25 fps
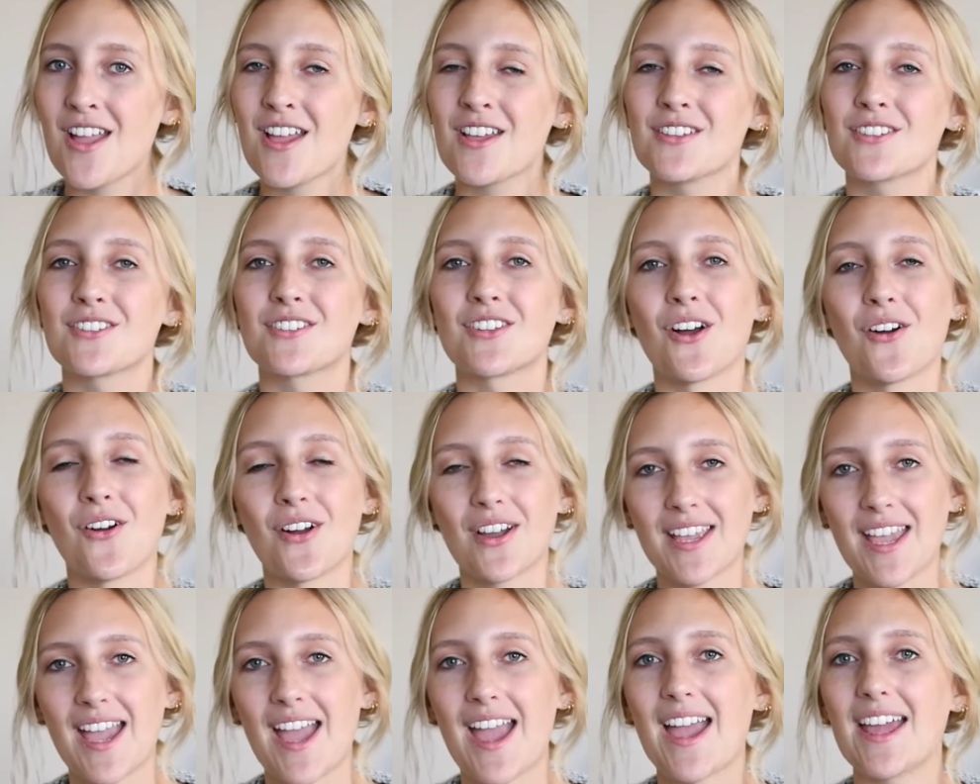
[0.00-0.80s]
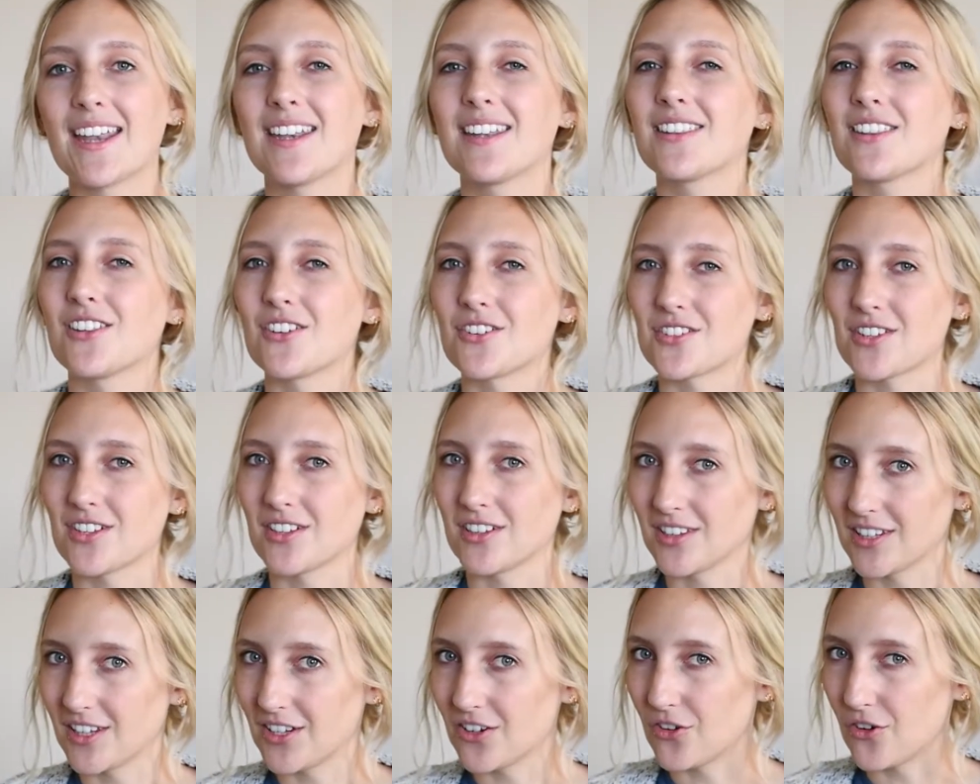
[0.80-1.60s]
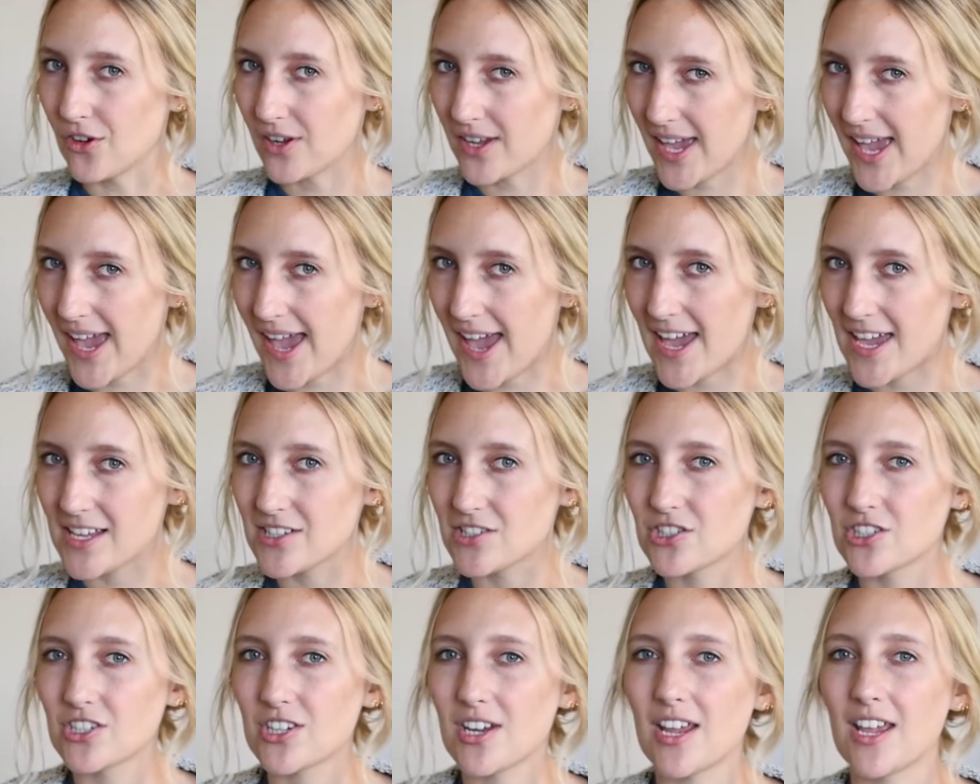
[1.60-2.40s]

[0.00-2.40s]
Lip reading: So again, there's a little catch.